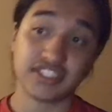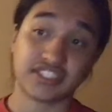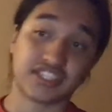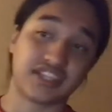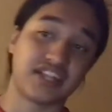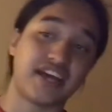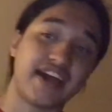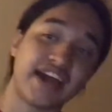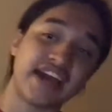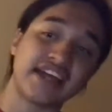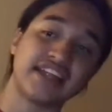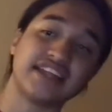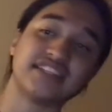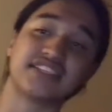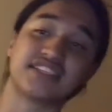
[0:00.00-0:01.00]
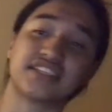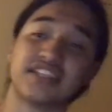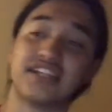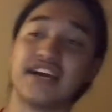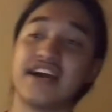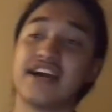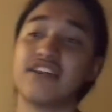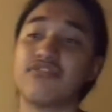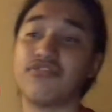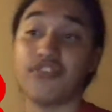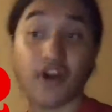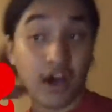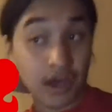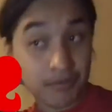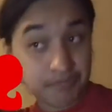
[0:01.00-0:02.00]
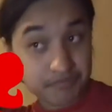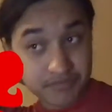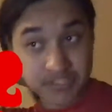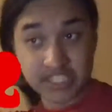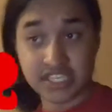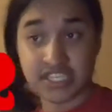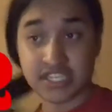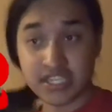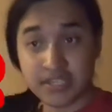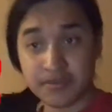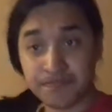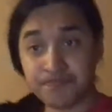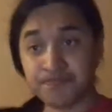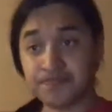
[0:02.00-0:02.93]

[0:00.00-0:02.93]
It's a clan from the